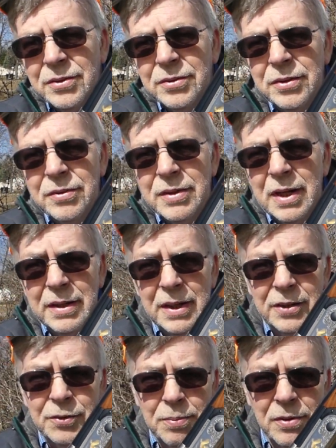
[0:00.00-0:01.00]
So you've got
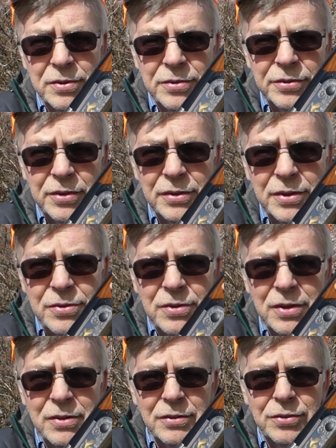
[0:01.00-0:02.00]
nice purchase on the
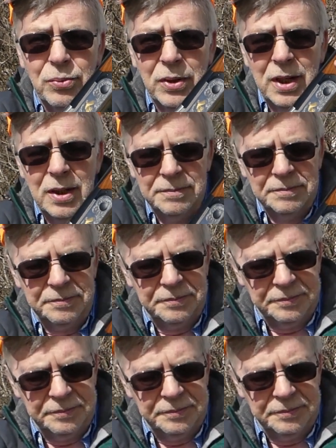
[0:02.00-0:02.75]
trigger as well.